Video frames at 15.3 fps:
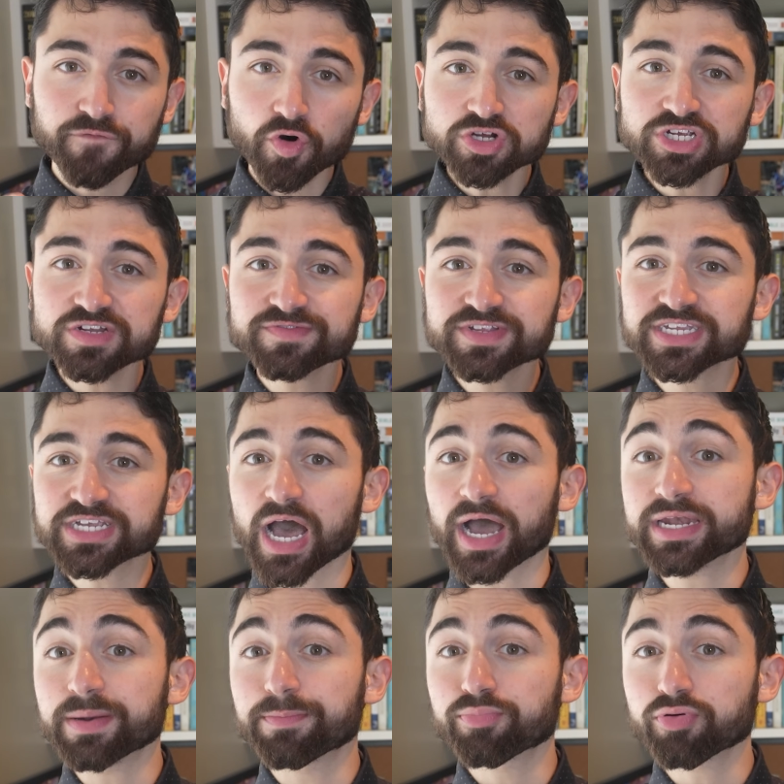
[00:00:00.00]
first of its
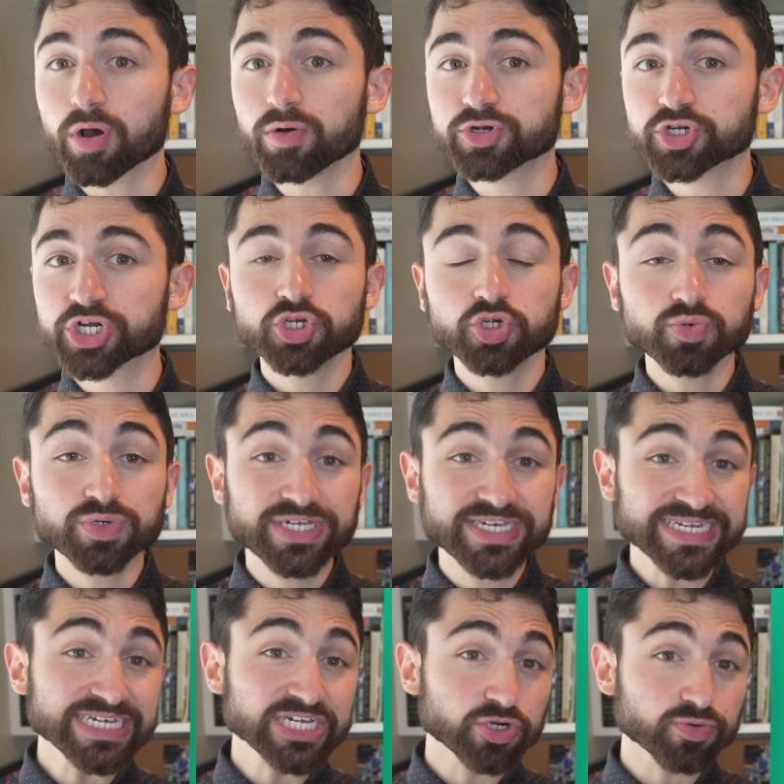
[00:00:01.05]
kind approach to
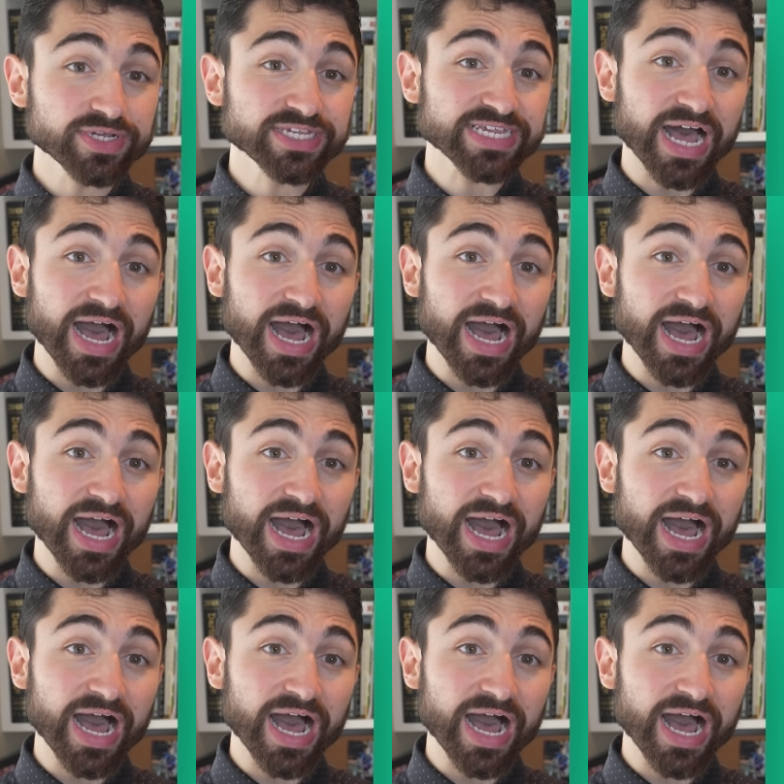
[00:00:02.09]
decrease